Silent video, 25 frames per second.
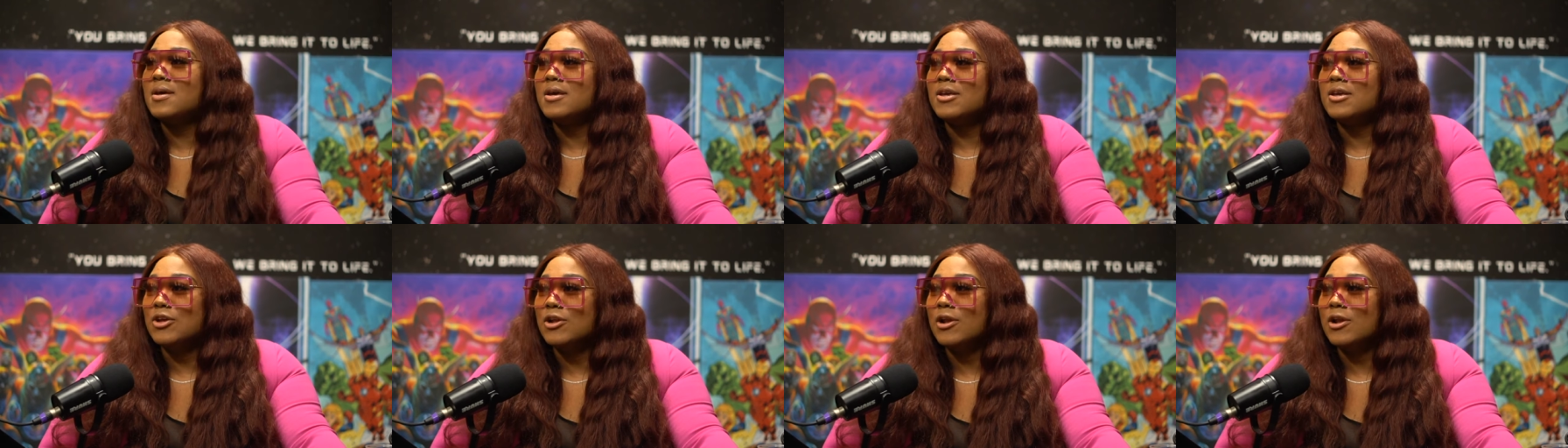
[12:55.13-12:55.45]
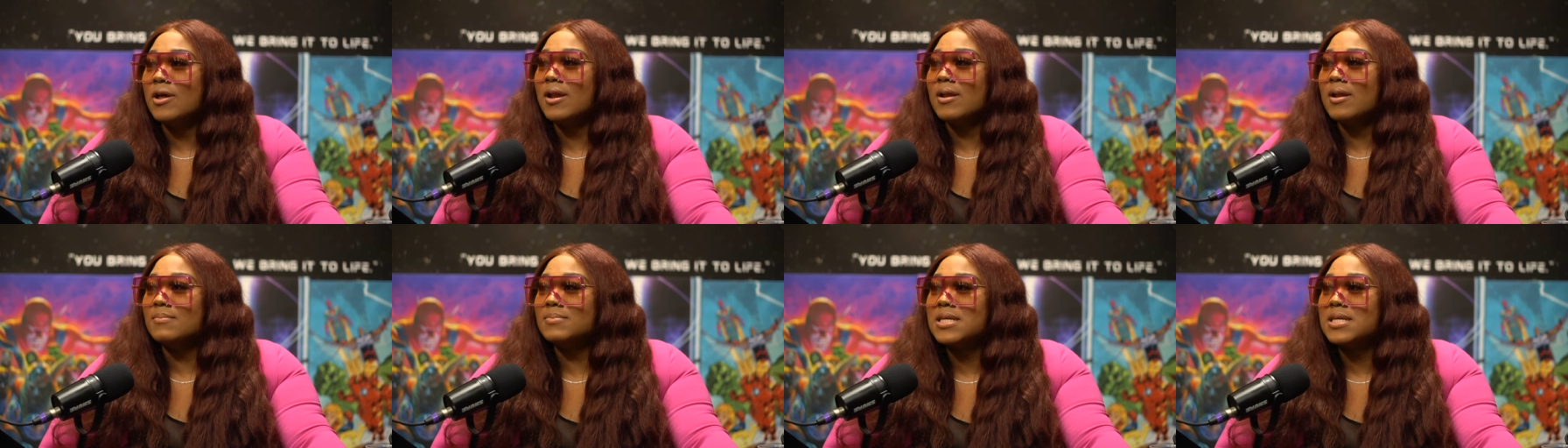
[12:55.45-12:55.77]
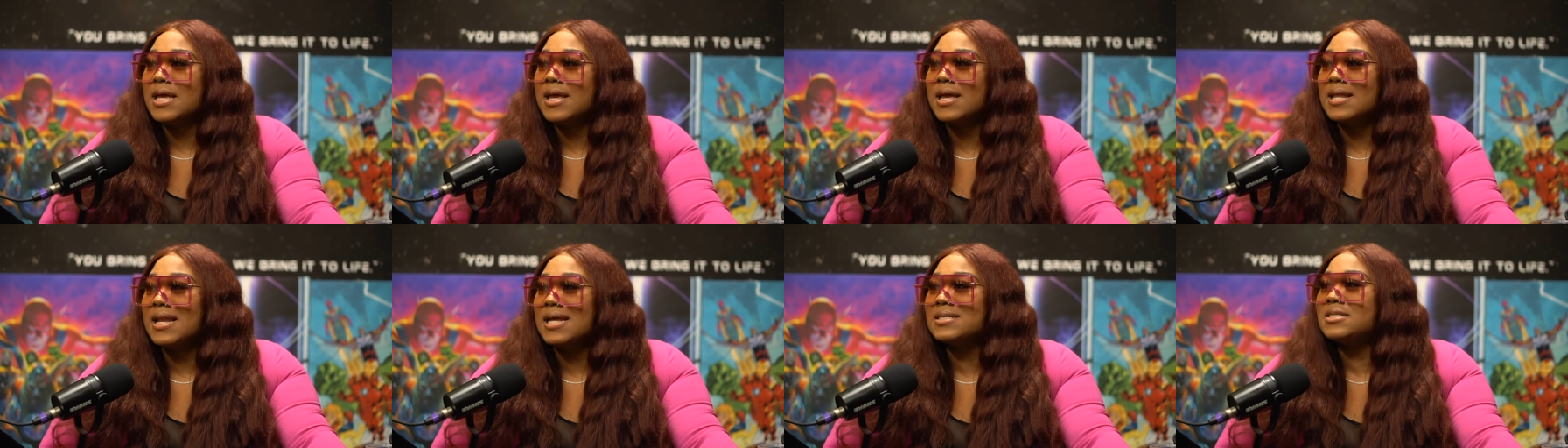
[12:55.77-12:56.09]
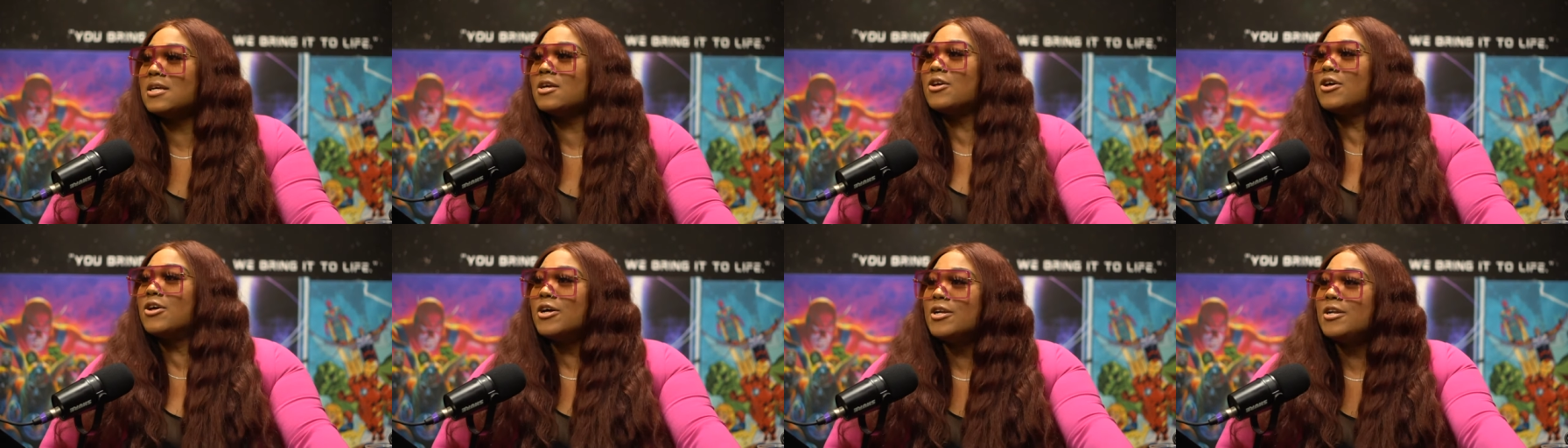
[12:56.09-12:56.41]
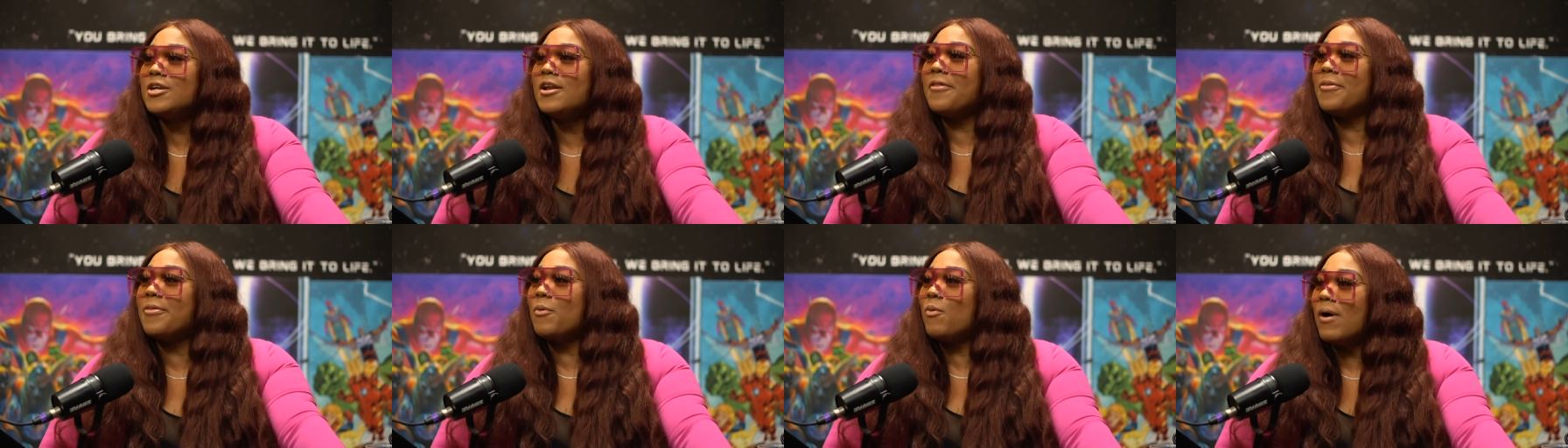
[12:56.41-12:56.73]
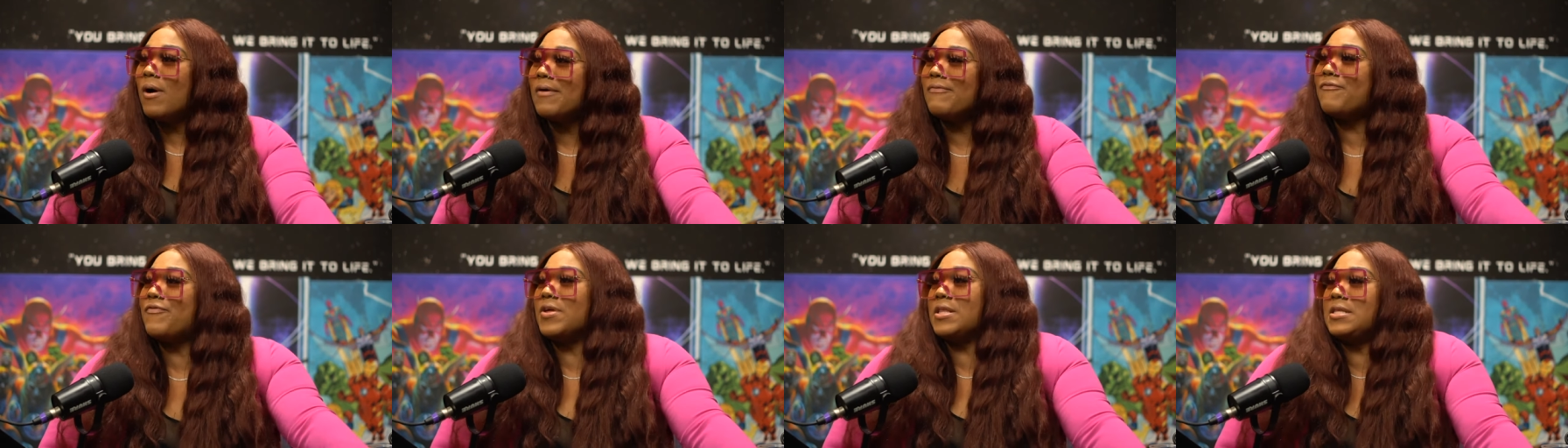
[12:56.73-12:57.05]
No. You know what I'm saying? That's a good another
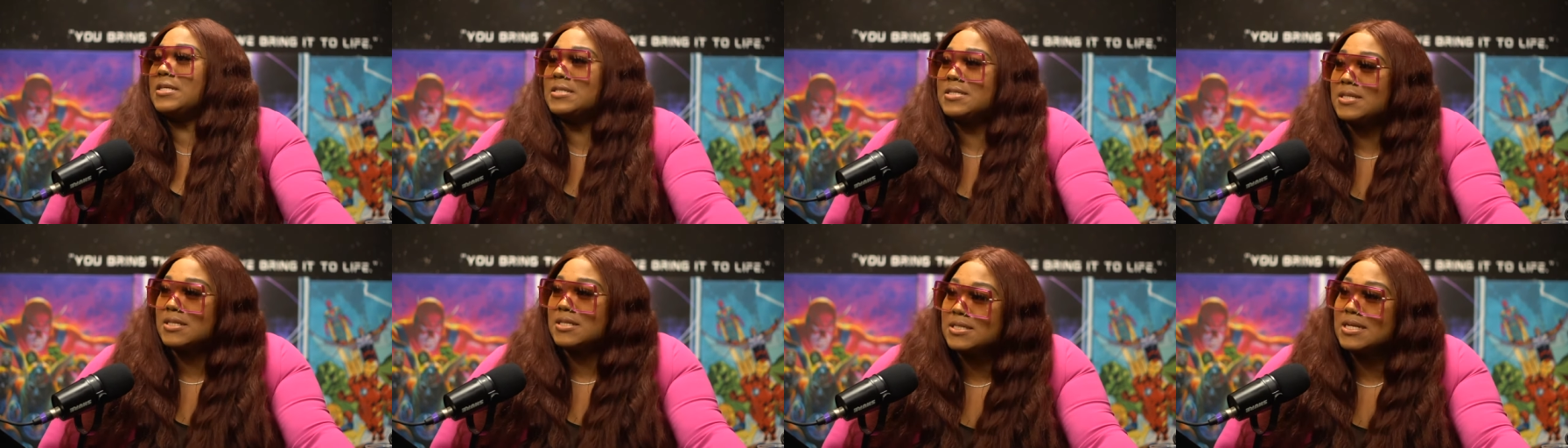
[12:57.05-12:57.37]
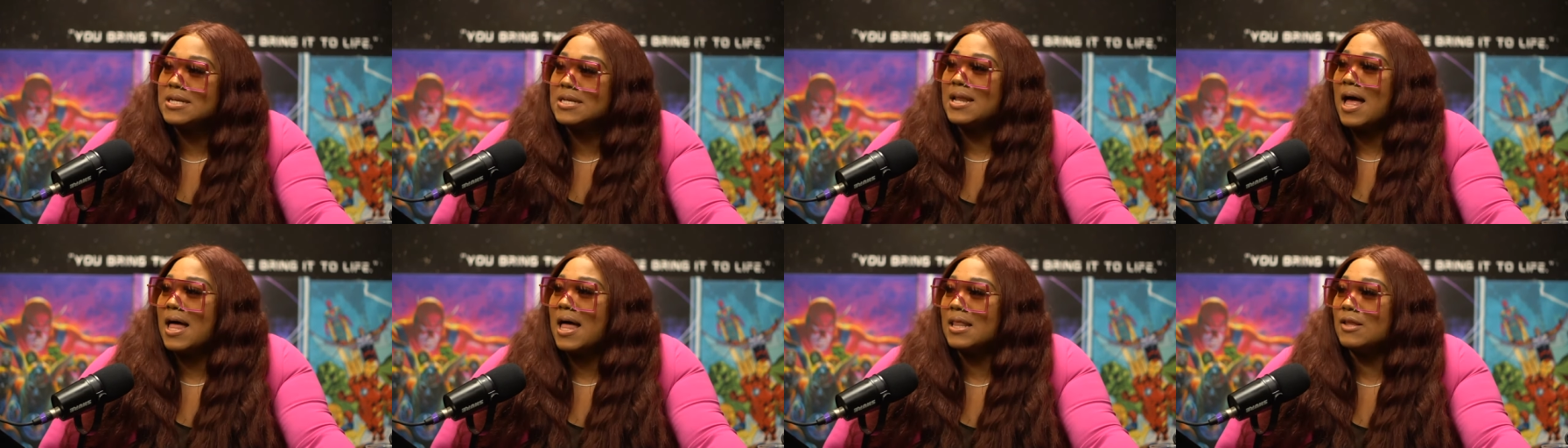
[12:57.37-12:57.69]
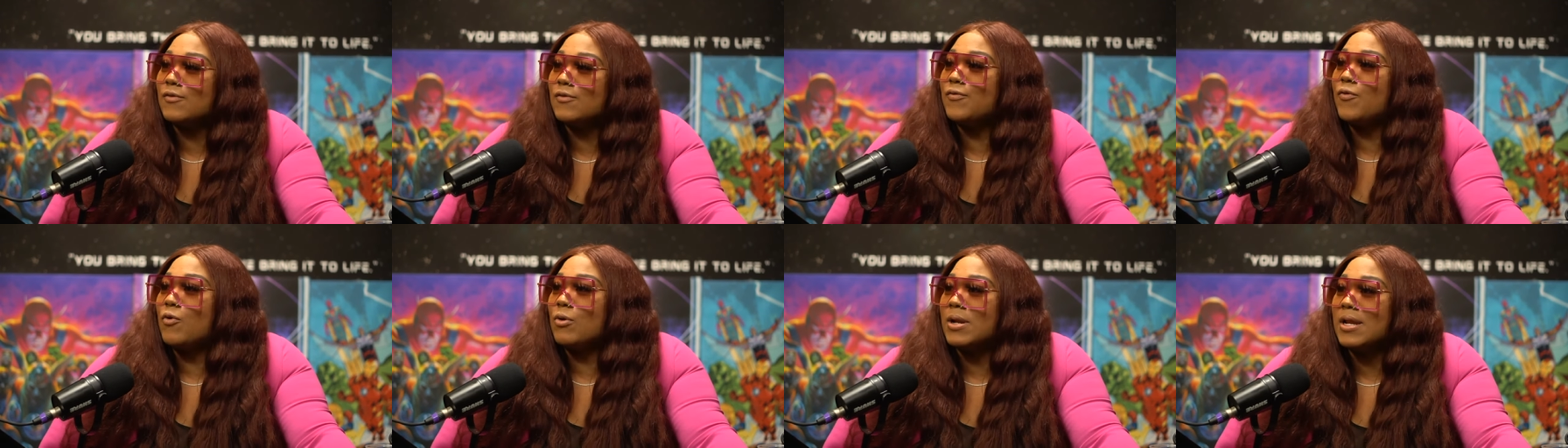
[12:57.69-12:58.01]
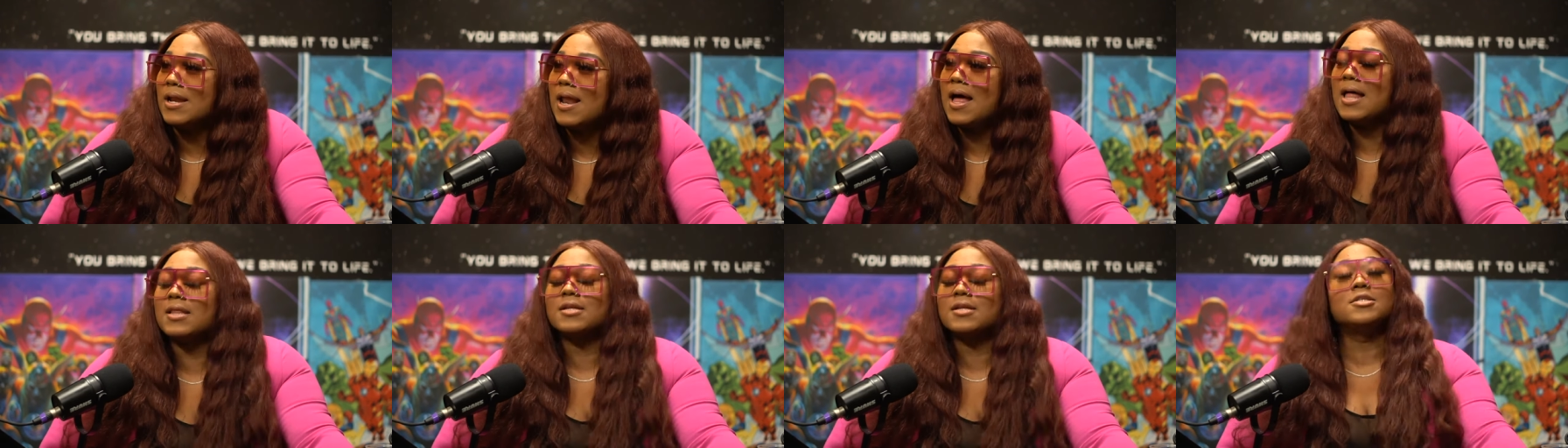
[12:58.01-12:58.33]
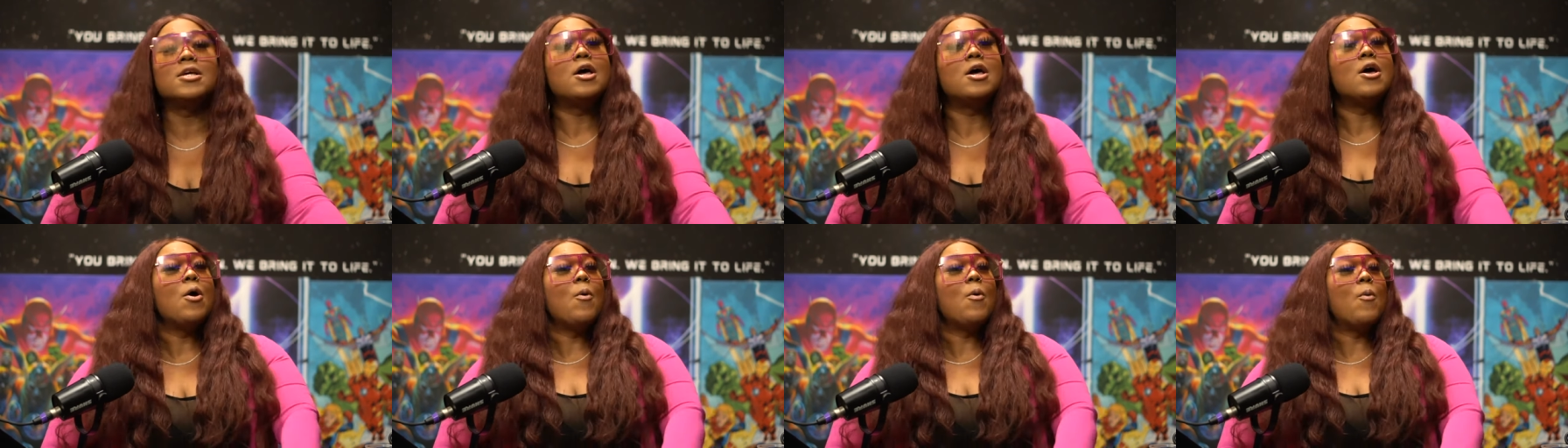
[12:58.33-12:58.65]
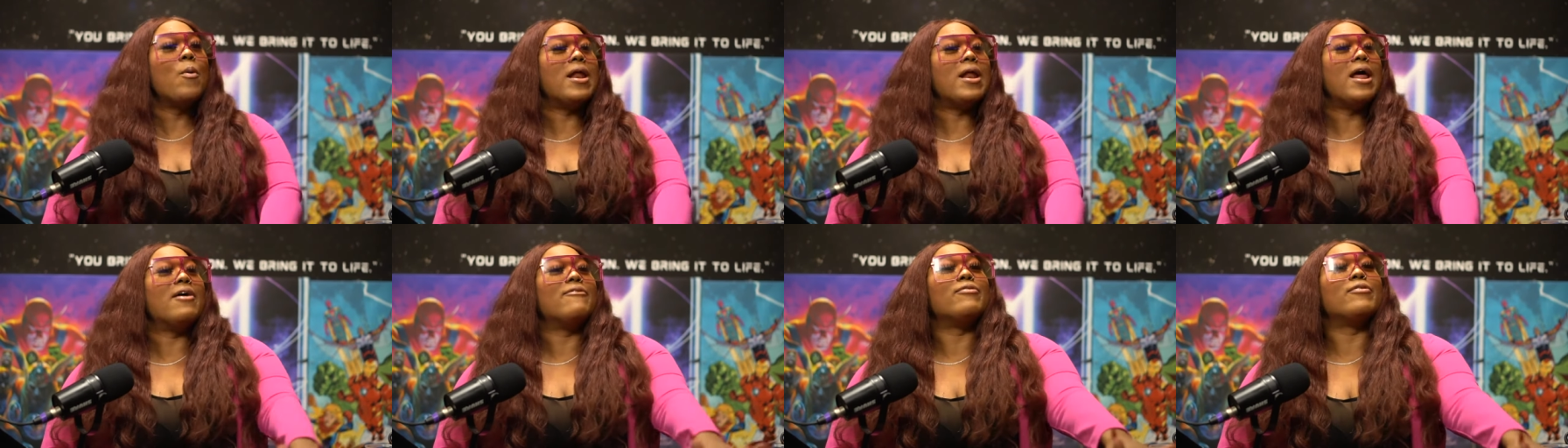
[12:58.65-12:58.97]
what 50 60 dollars, 40 dollars,
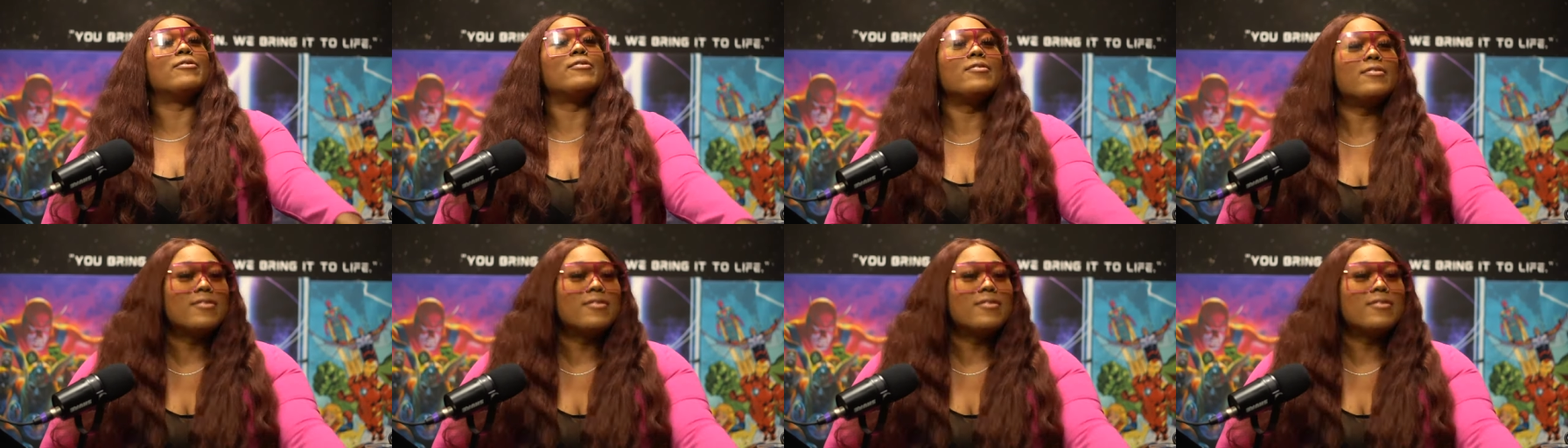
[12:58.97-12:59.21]
whatever